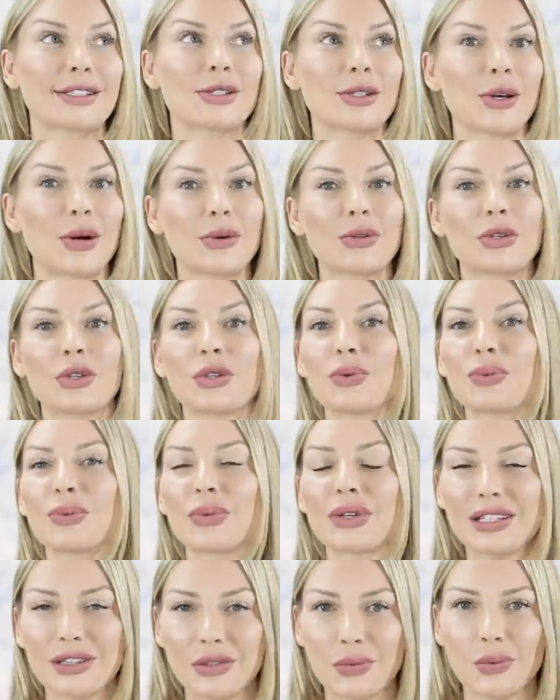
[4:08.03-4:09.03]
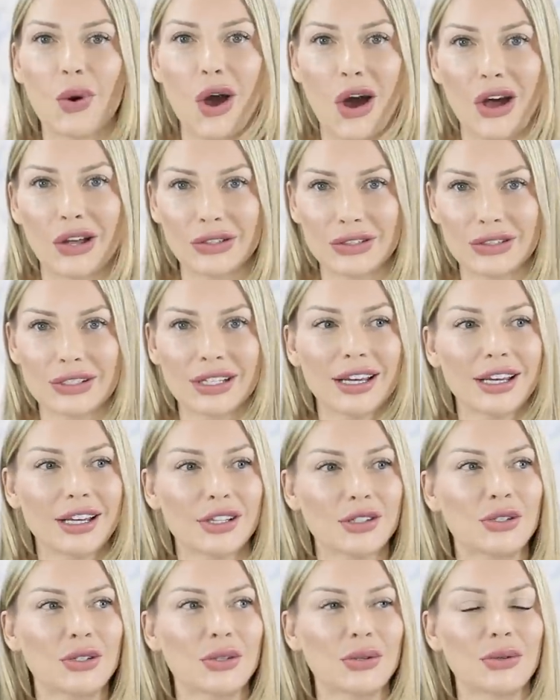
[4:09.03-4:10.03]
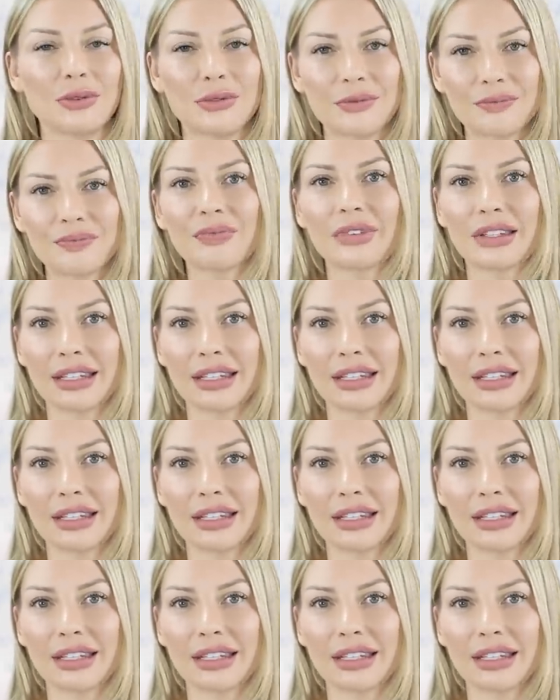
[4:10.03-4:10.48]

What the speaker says: So you will want to